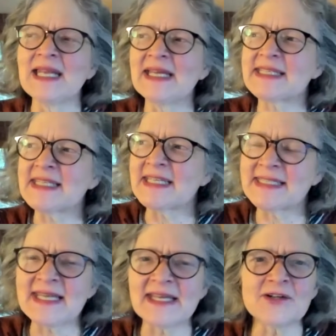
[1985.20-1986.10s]
Let's
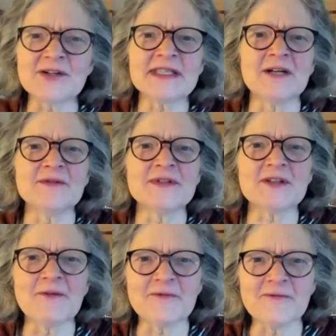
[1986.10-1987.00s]
set ourselves
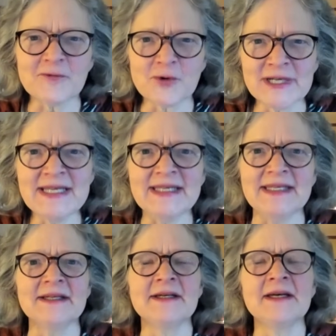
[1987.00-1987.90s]
free